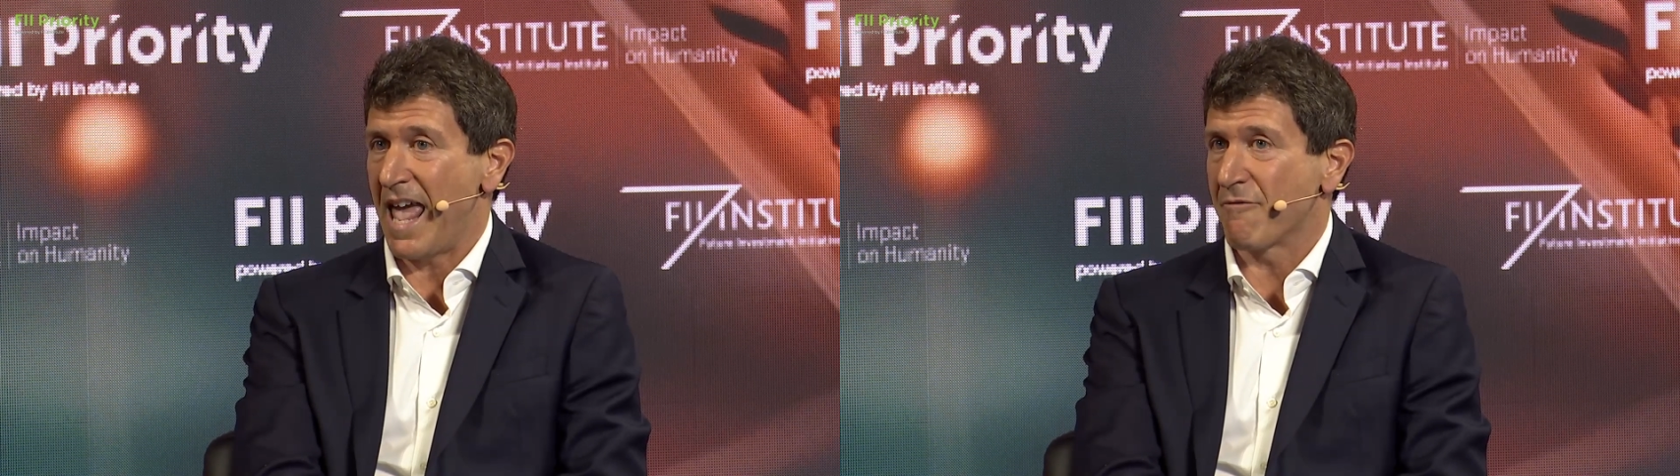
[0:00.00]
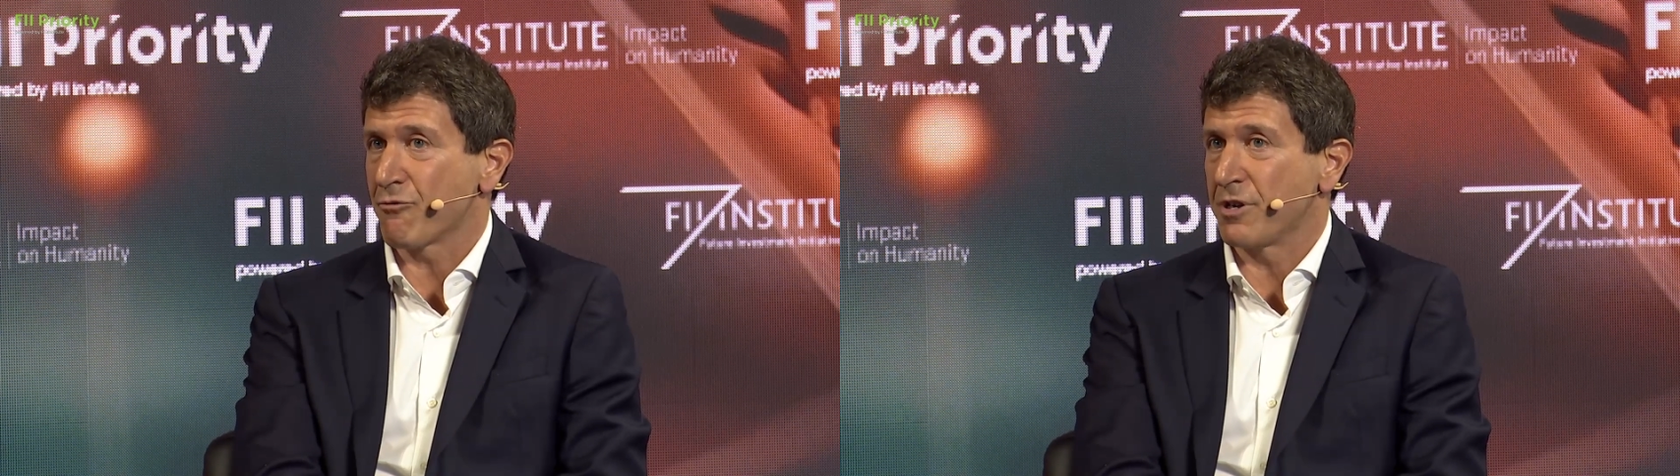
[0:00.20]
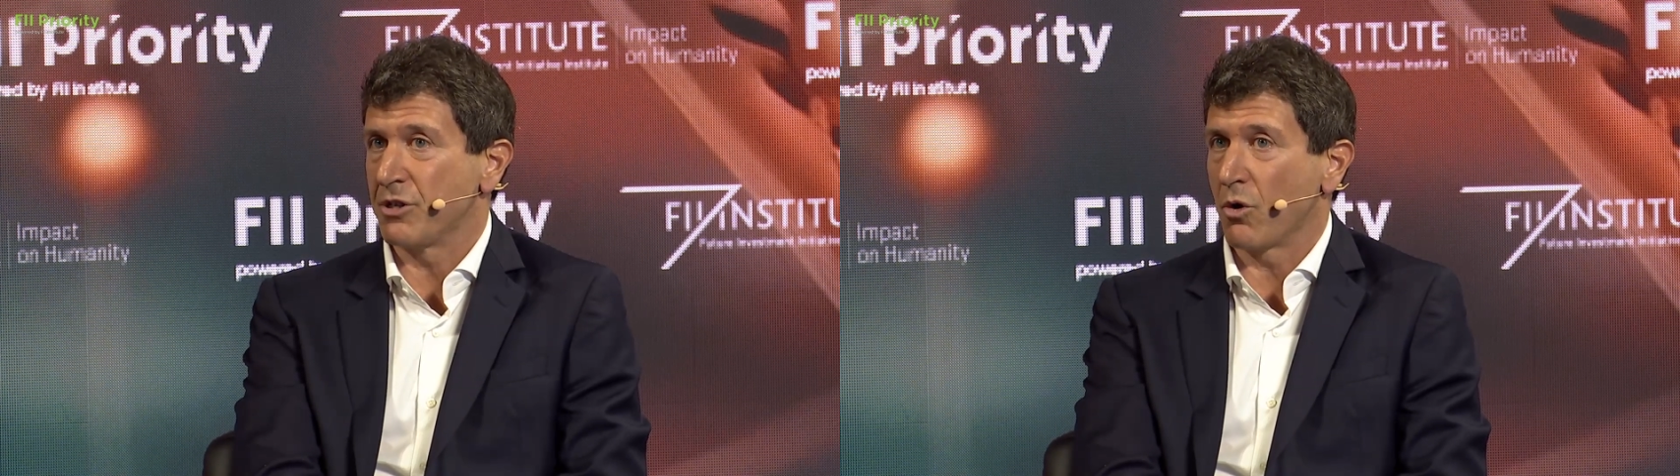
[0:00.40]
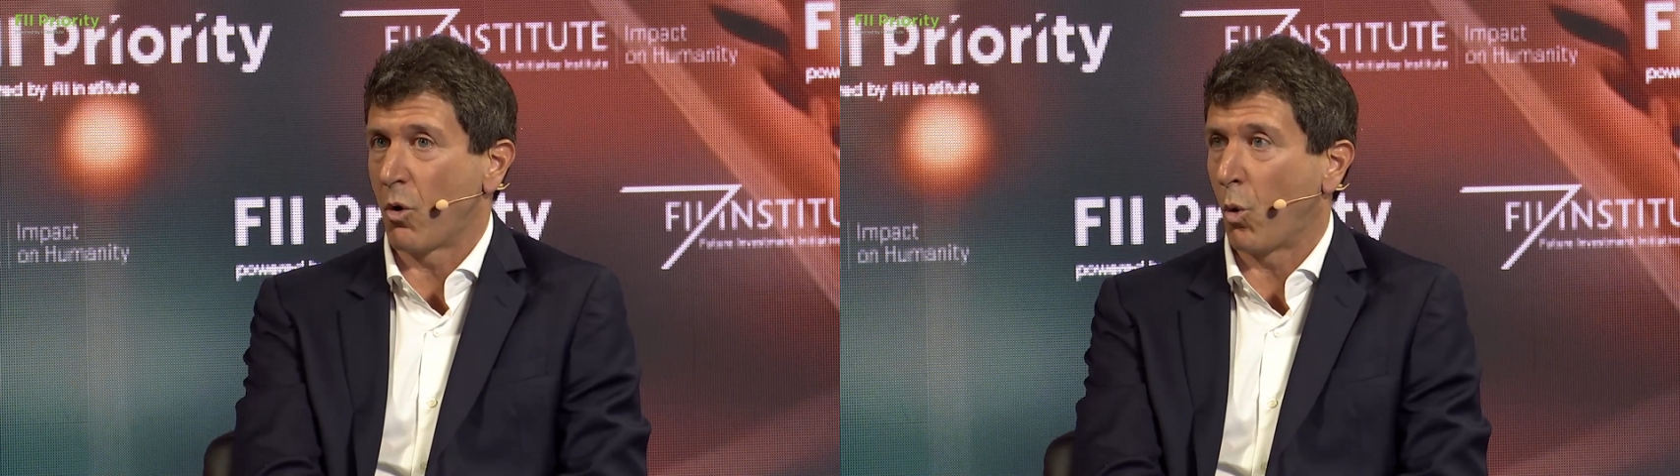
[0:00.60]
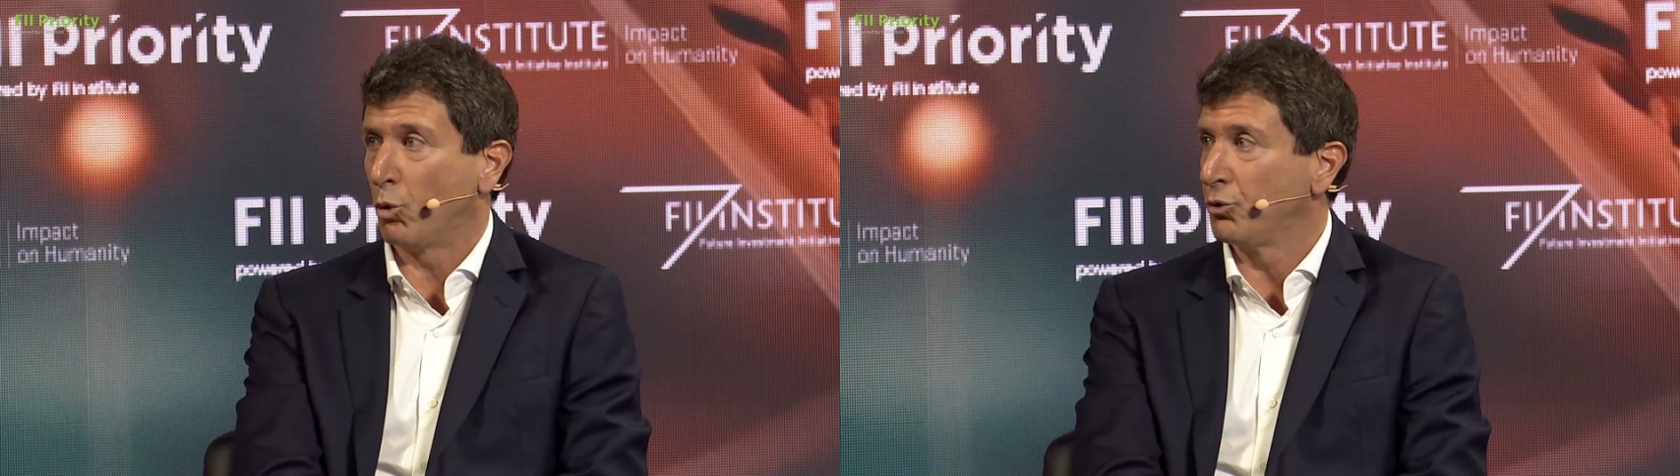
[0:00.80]
every
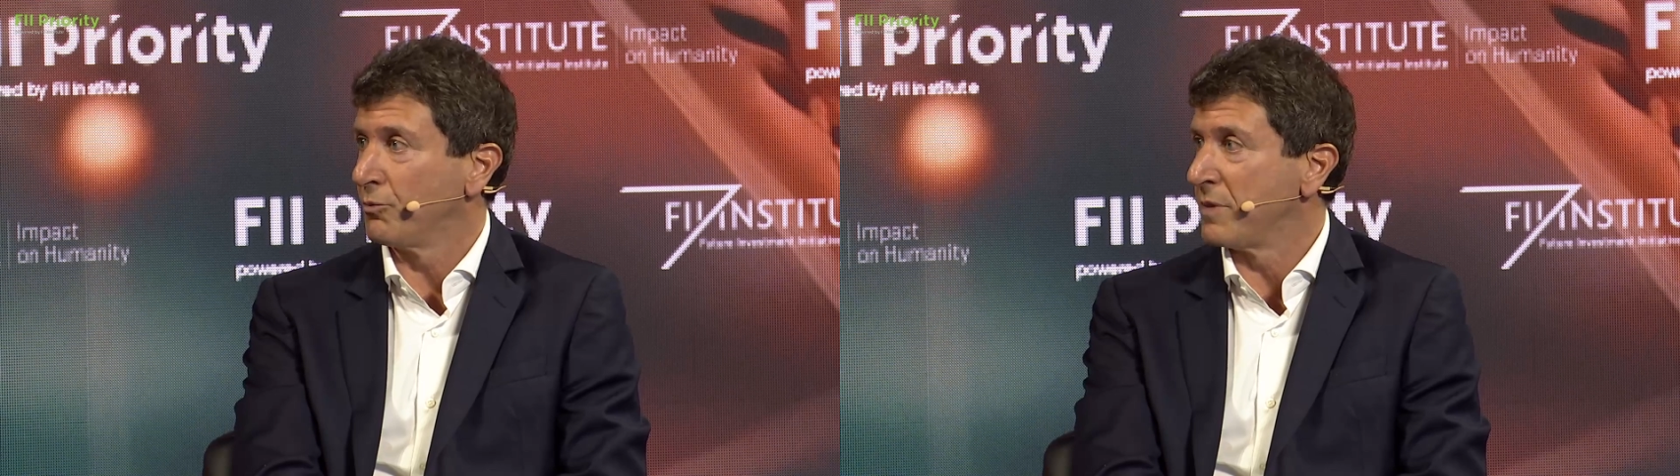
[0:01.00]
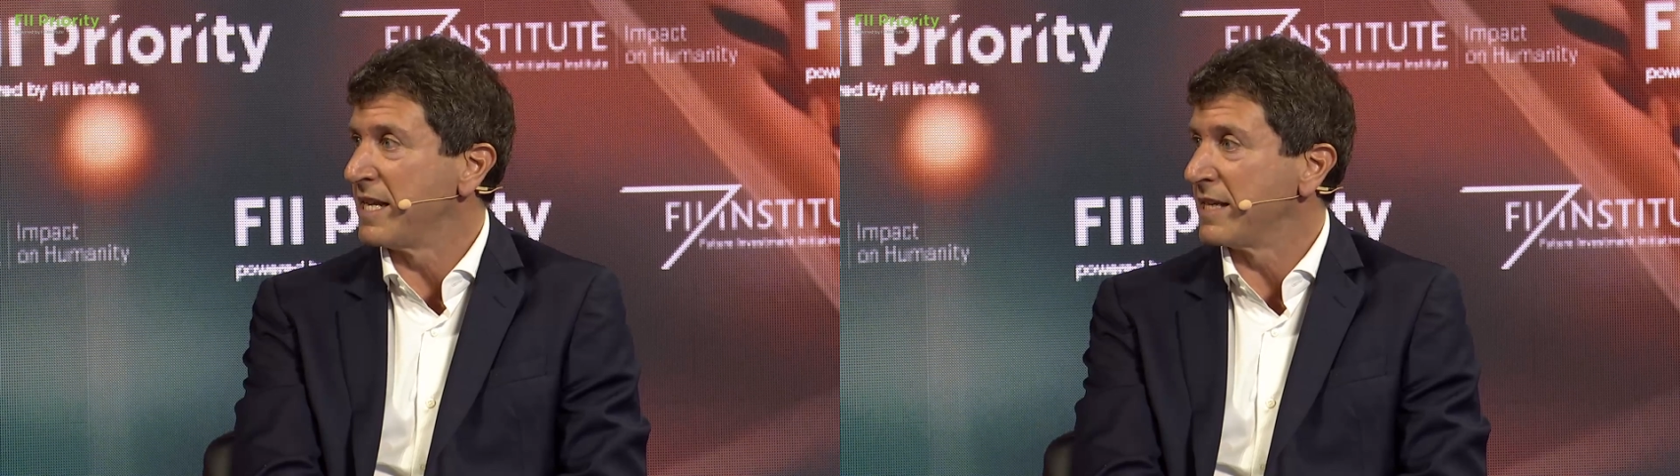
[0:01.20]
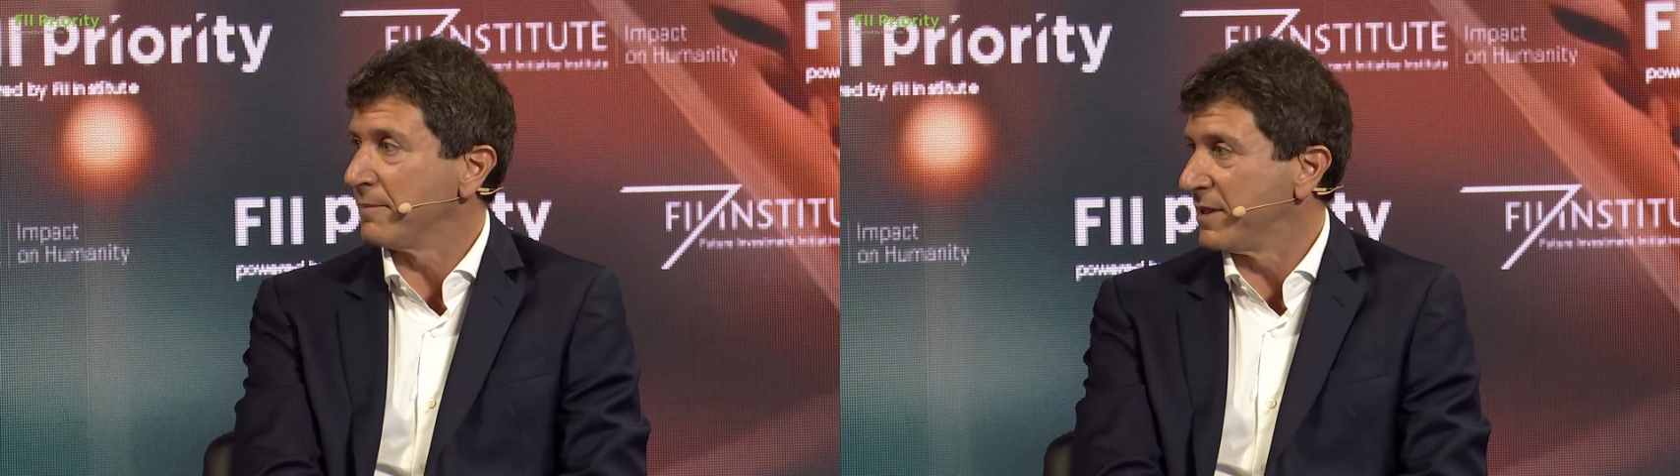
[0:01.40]
old media